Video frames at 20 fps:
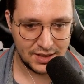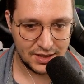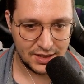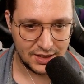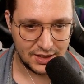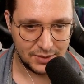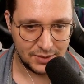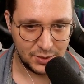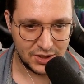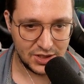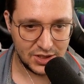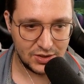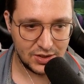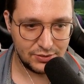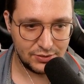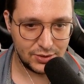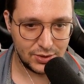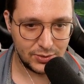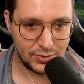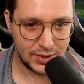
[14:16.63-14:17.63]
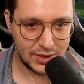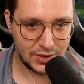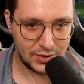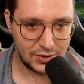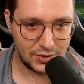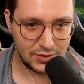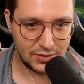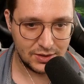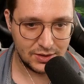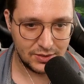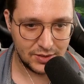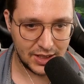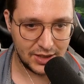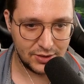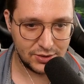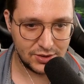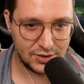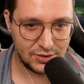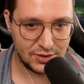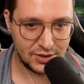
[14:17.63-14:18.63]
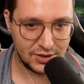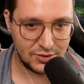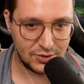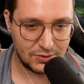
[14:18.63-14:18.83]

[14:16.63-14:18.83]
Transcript: But you can follow along. I'll choose